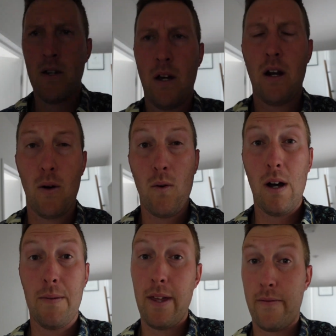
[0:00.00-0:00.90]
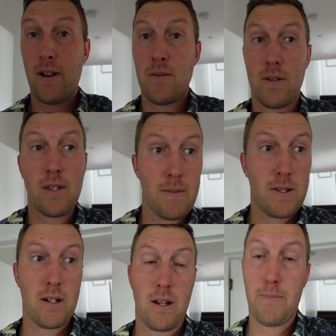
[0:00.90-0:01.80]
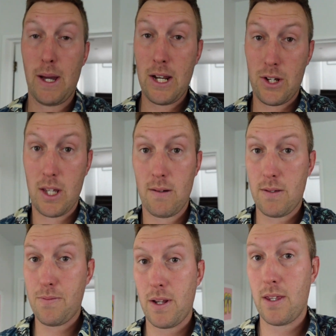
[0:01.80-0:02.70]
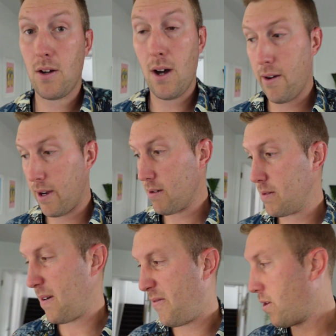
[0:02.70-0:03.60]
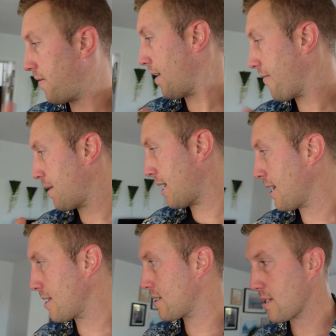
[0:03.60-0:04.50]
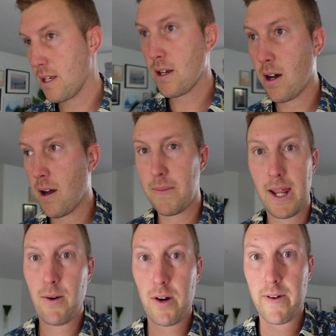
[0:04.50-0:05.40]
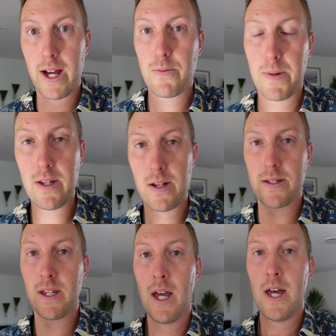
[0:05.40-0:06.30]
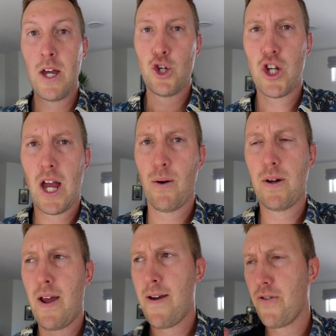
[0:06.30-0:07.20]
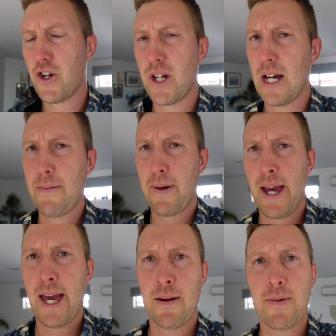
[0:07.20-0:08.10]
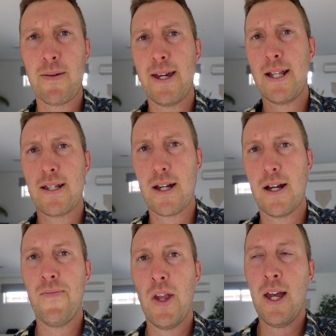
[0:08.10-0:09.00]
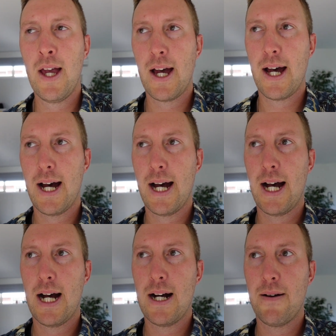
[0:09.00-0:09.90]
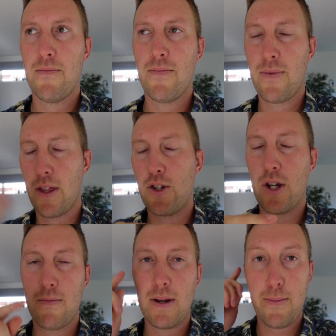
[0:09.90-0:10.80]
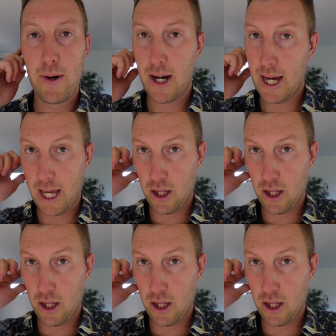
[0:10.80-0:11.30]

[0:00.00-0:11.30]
I don't know why, but that run was absolutely punishing. It was pretty tiring. It was about forty-five minutes. I'm now in a rush because showered, freshened up, and I'm going to be heading to um, the gym nearby